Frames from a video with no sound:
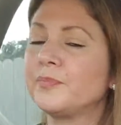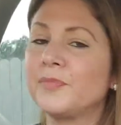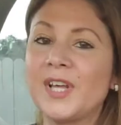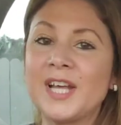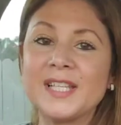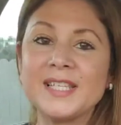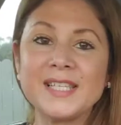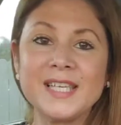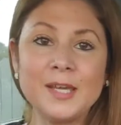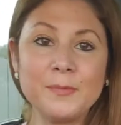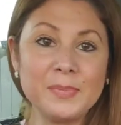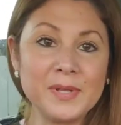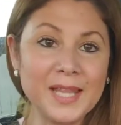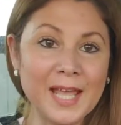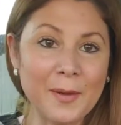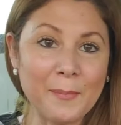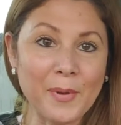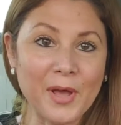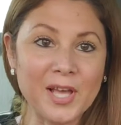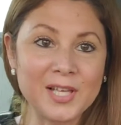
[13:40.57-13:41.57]
That's keeping
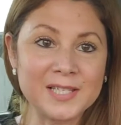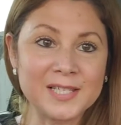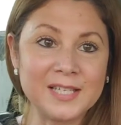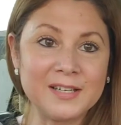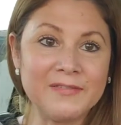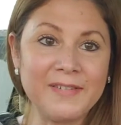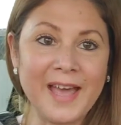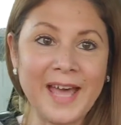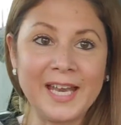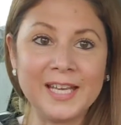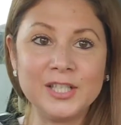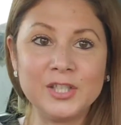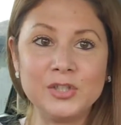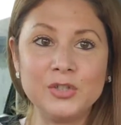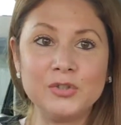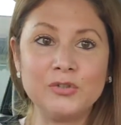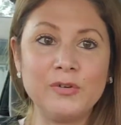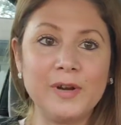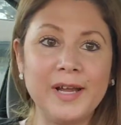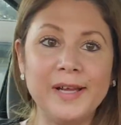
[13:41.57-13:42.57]
that positive
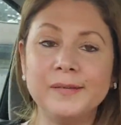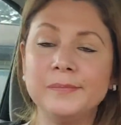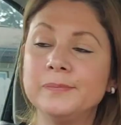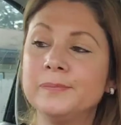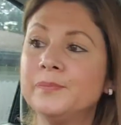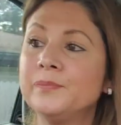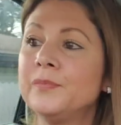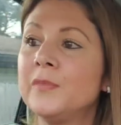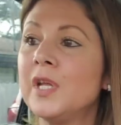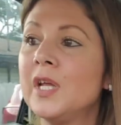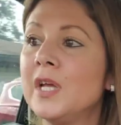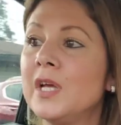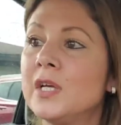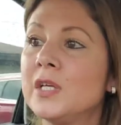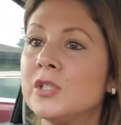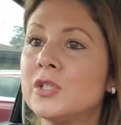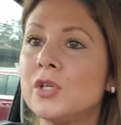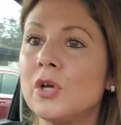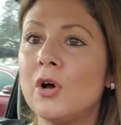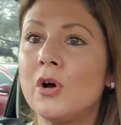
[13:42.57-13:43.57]
attitude, right?
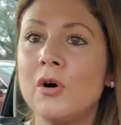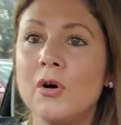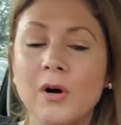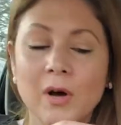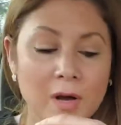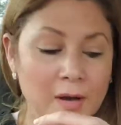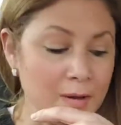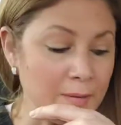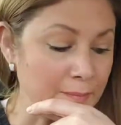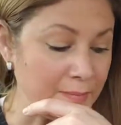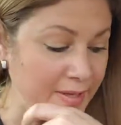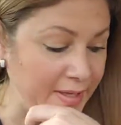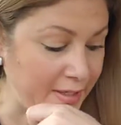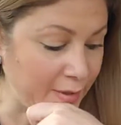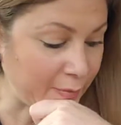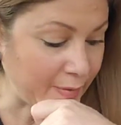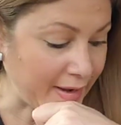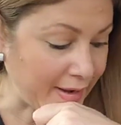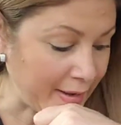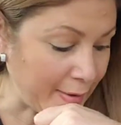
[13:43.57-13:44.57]
So
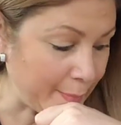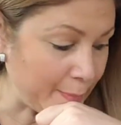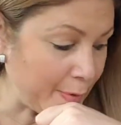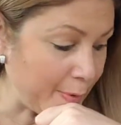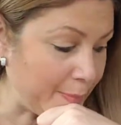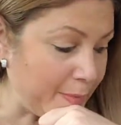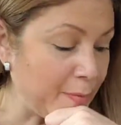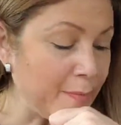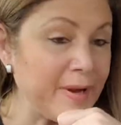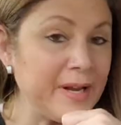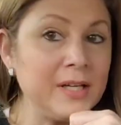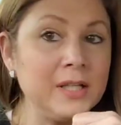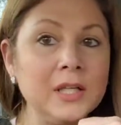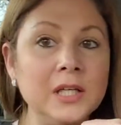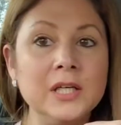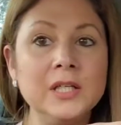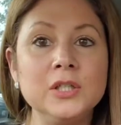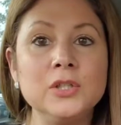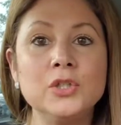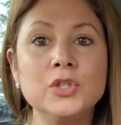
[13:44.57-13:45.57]
anyway, I'm on my way to
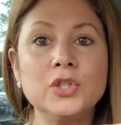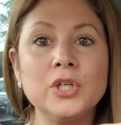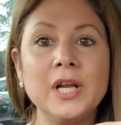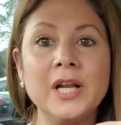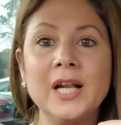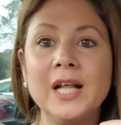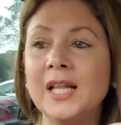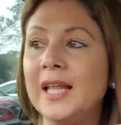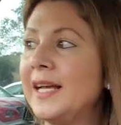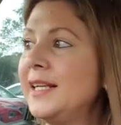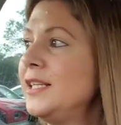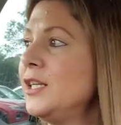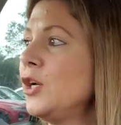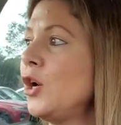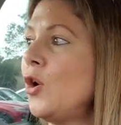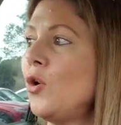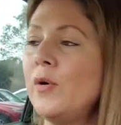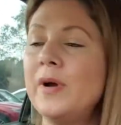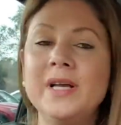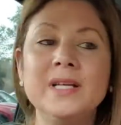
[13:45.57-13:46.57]
lunch, and I like to
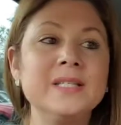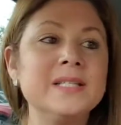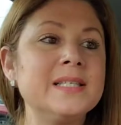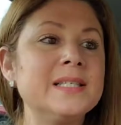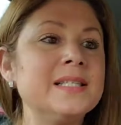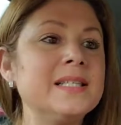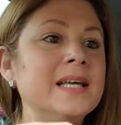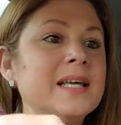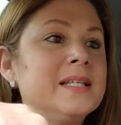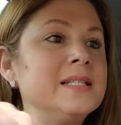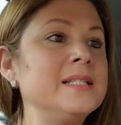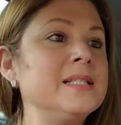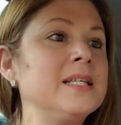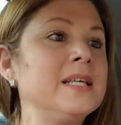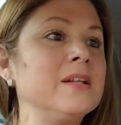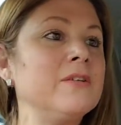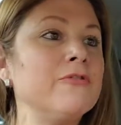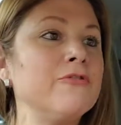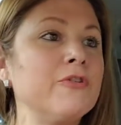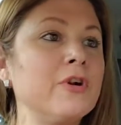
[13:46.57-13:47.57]
go and sit
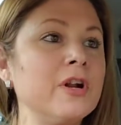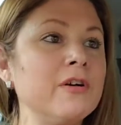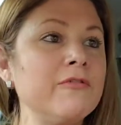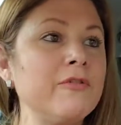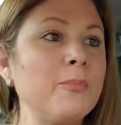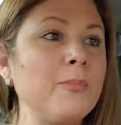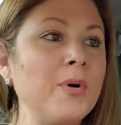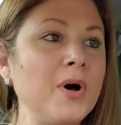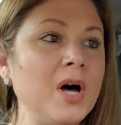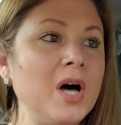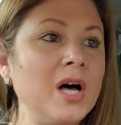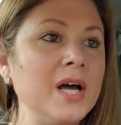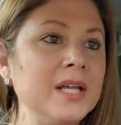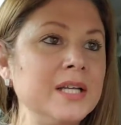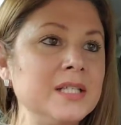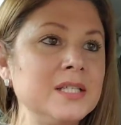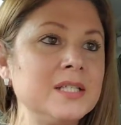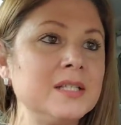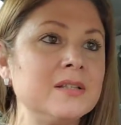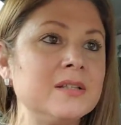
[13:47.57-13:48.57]
in front of a
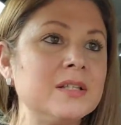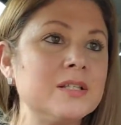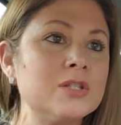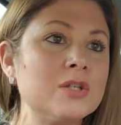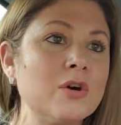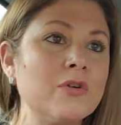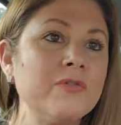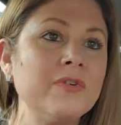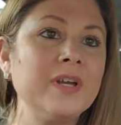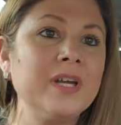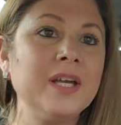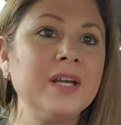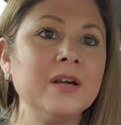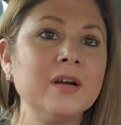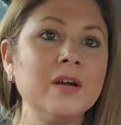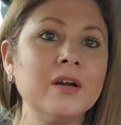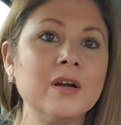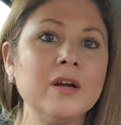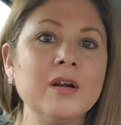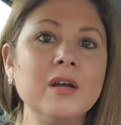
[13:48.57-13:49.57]
pond that's over
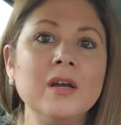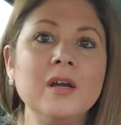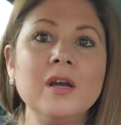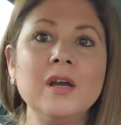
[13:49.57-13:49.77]
here